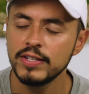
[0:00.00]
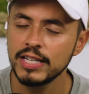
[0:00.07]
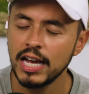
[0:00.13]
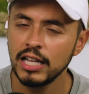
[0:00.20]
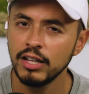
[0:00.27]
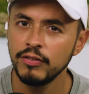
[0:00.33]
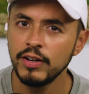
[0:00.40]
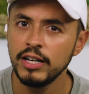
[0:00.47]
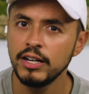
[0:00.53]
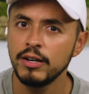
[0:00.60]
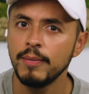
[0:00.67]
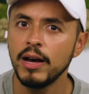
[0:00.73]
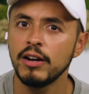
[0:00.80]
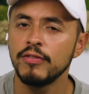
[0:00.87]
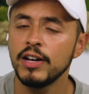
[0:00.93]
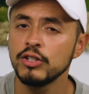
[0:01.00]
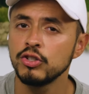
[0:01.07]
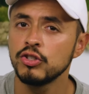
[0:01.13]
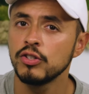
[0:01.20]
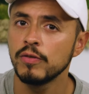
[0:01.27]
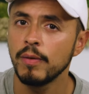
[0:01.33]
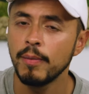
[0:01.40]
this elevated amount of
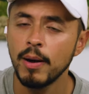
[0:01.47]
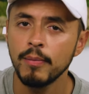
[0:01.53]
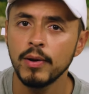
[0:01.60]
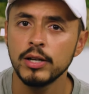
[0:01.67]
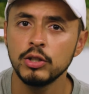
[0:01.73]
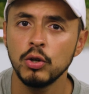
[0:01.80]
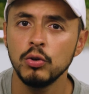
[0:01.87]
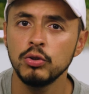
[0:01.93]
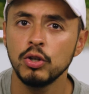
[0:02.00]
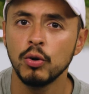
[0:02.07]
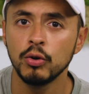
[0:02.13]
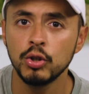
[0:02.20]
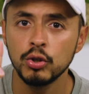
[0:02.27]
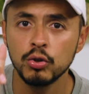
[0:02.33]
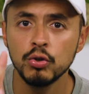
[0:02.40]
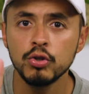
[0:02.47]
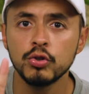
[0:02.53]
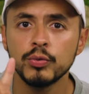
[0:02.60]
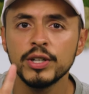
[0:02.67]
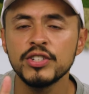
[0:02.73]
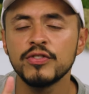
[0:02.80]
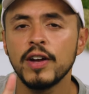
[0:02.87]
estrogen, remember I told you, a huge
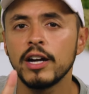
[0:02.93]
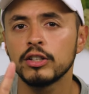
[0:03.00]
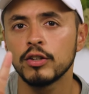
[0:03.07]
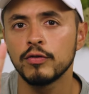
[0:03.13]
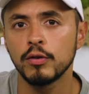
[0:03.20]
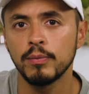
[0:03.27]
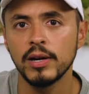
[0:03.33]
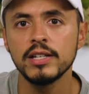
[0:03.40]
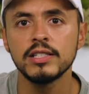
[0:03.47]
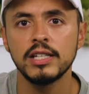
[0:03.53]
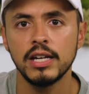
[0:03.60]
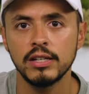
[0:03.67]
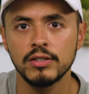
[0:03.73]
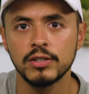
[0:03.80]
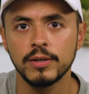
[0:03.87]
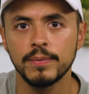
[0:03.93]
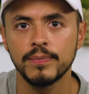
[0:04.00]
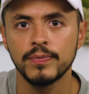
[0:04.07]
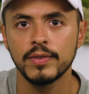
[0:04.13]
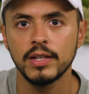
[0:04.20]
risk factor for breast cancer.